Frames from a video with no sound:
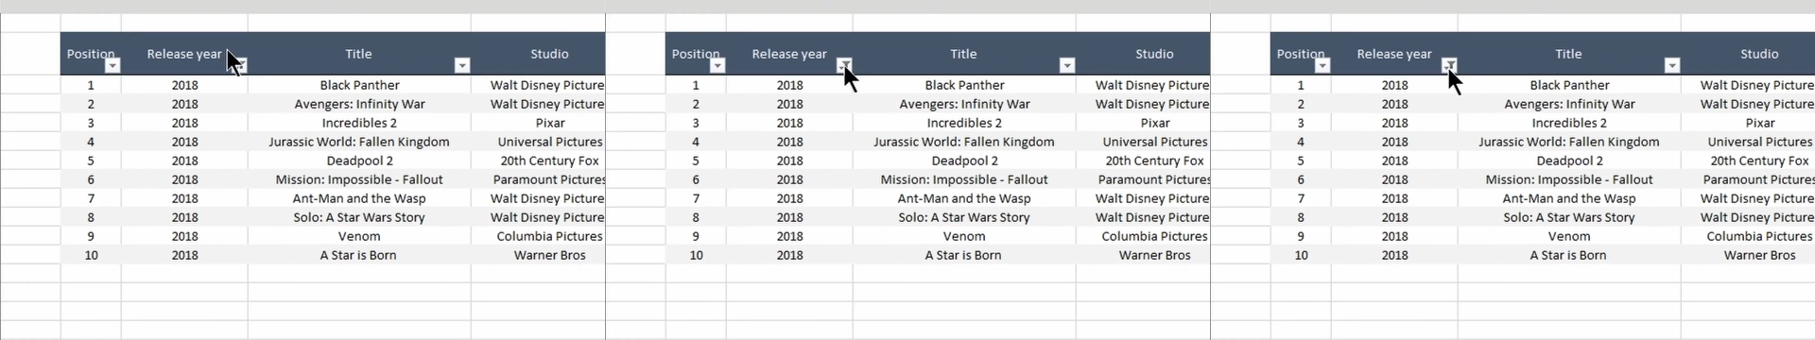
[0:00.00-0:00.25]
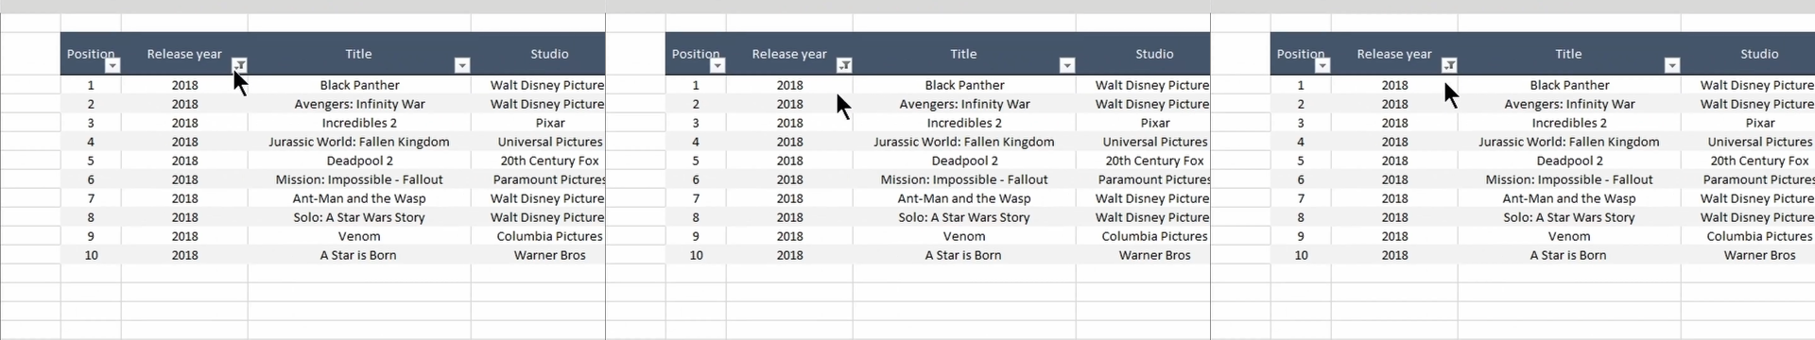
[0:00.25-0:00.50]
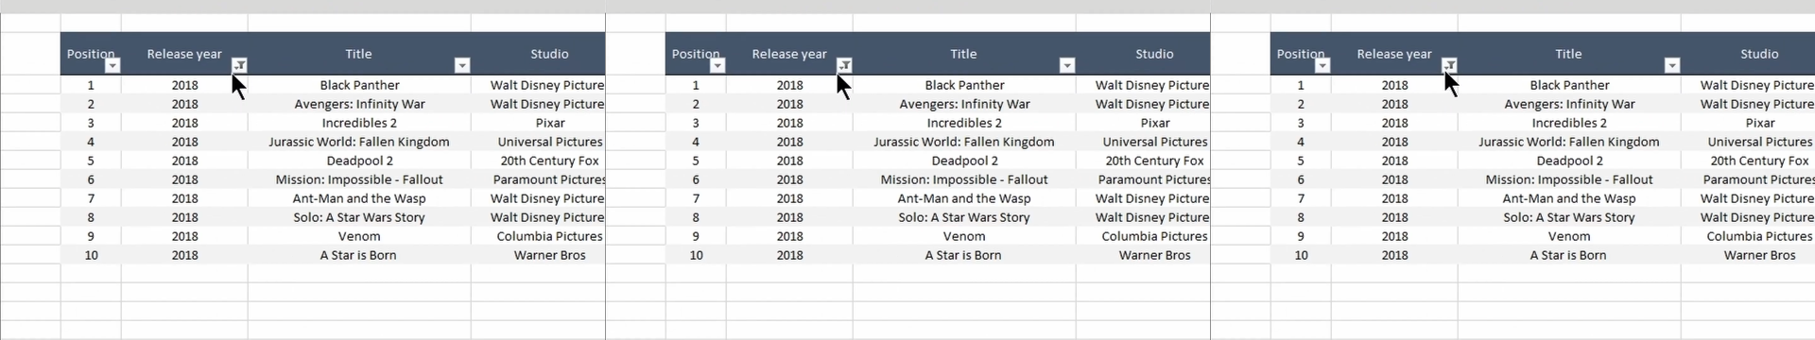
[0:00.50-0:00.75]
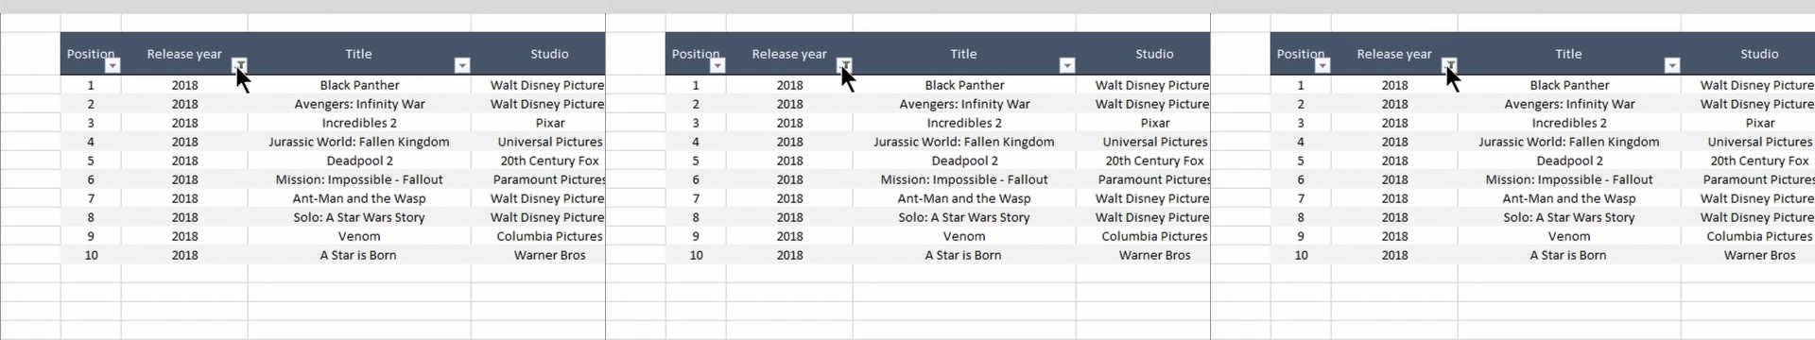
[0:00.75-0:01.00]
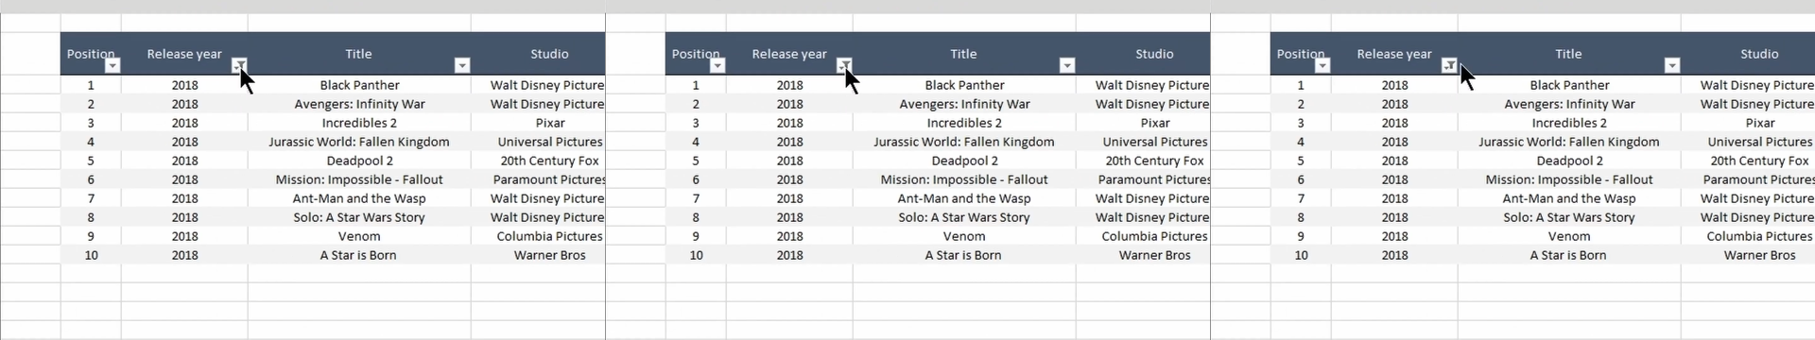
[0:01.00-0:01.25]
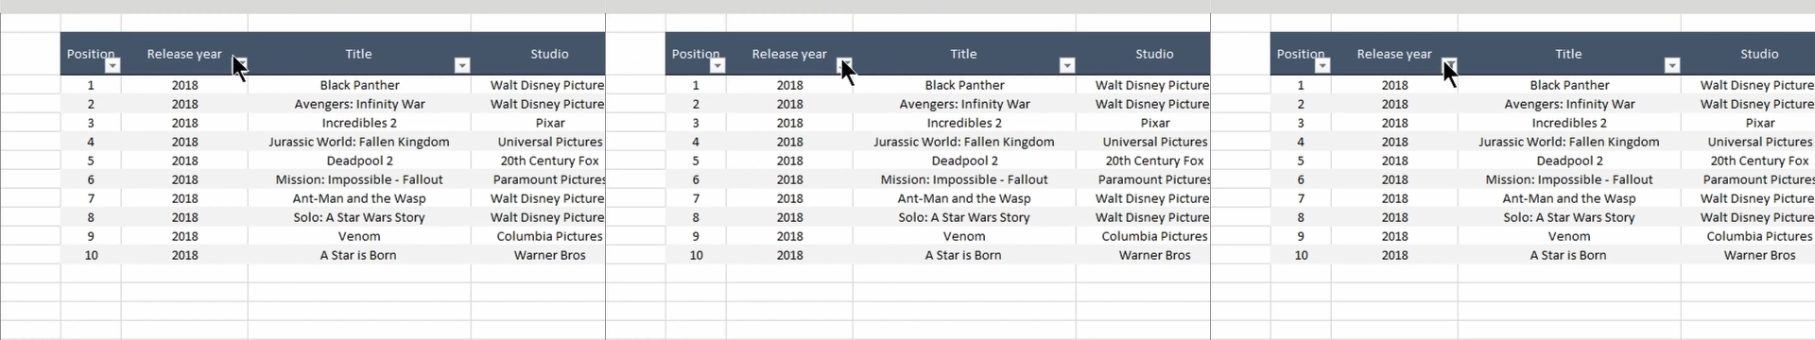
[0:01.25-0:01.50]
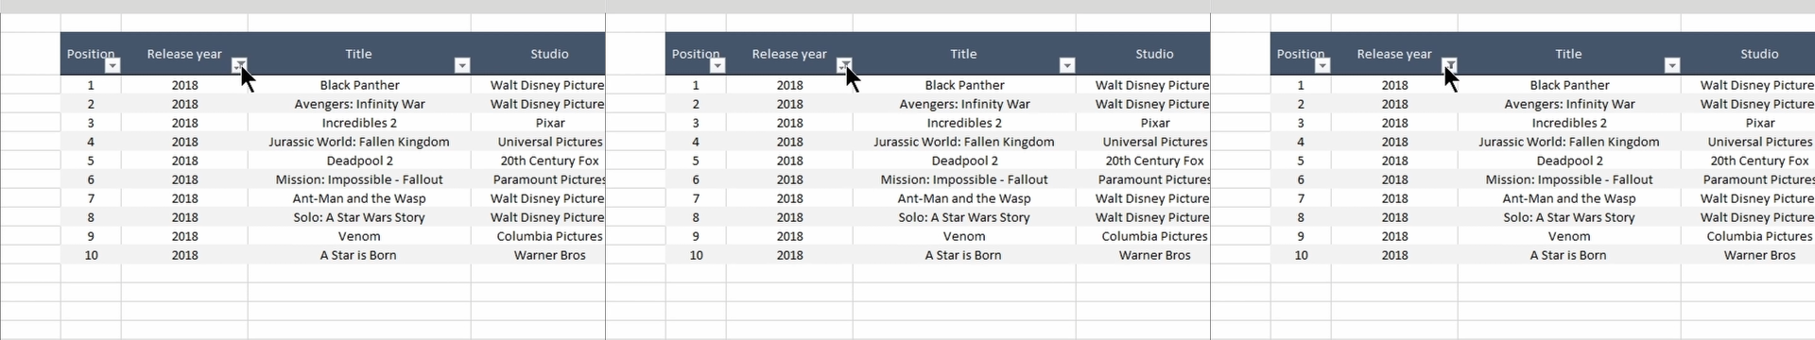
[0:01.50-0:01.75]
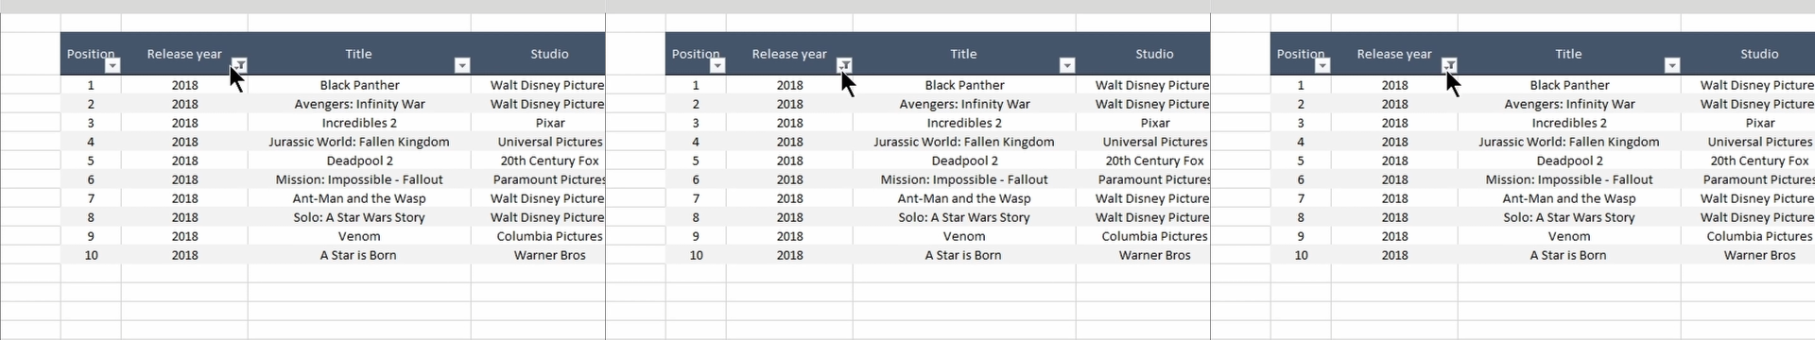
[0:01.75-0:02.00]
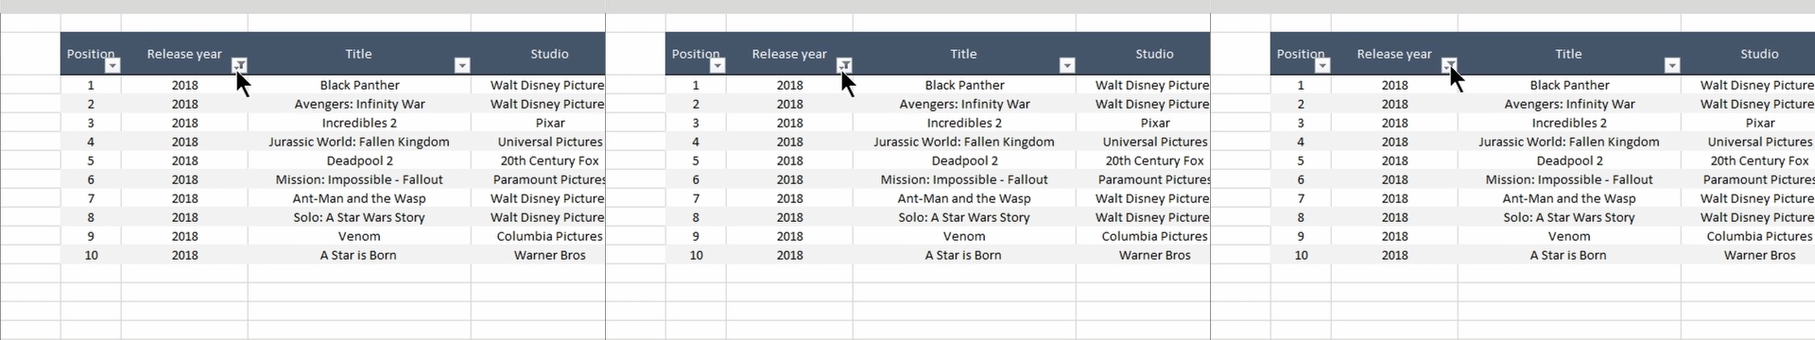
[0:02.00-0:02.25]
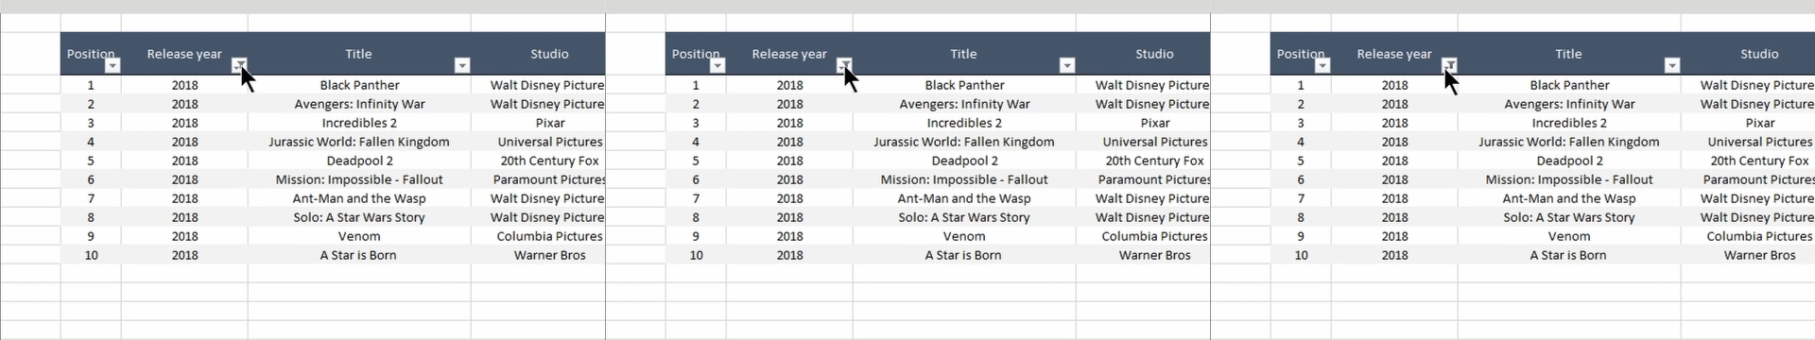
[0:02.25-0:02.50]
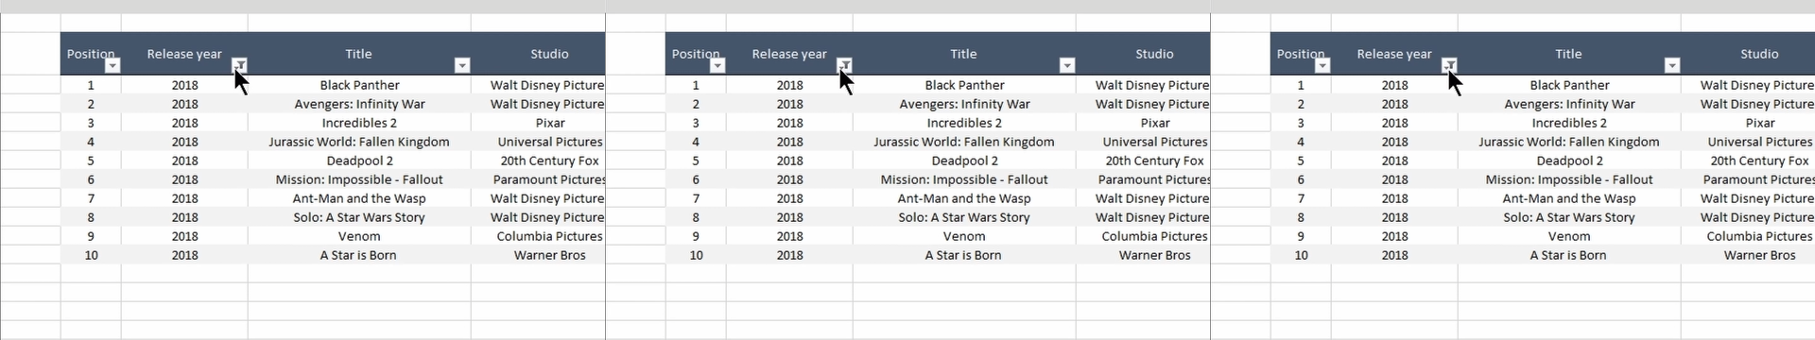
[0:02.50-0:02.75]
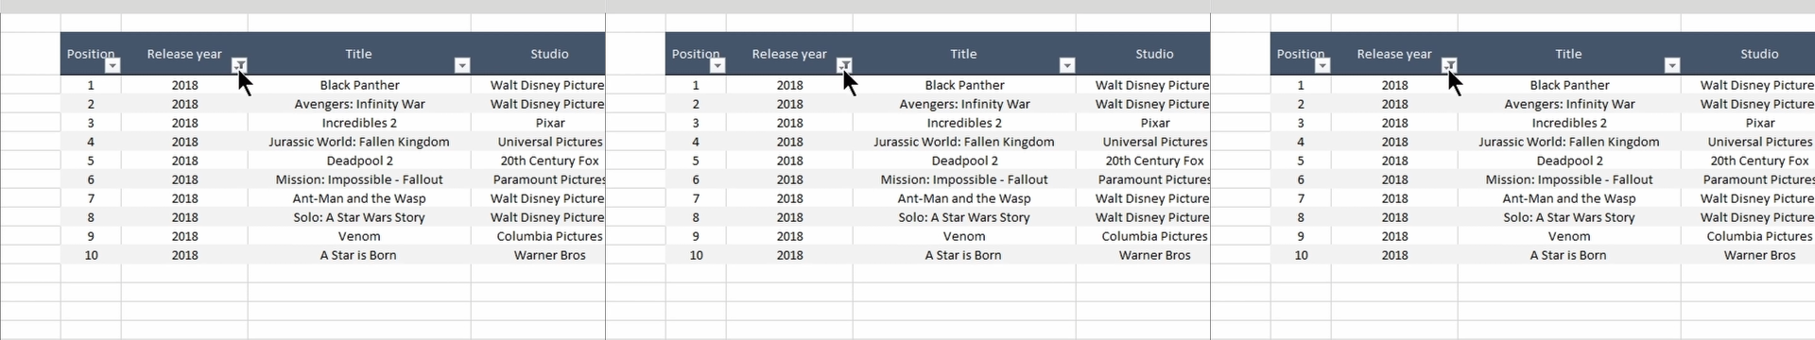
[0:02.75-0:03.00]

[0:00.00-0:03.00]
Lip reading: No face is visible, so there are no lips to read.